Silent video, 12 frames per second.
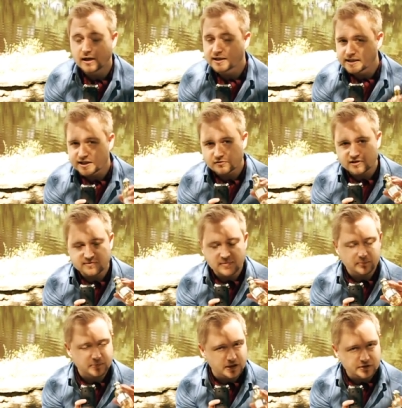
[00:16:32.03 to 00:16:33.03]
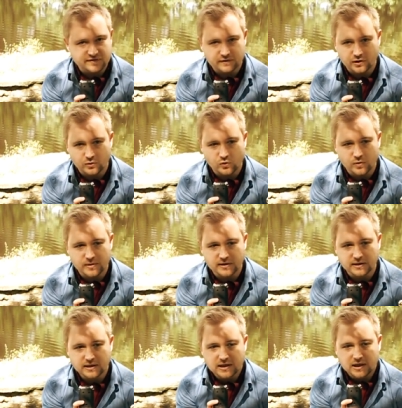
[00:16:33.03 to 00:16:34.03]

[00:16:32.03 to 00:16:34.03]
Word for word: I think this would smell beautiful on a woman,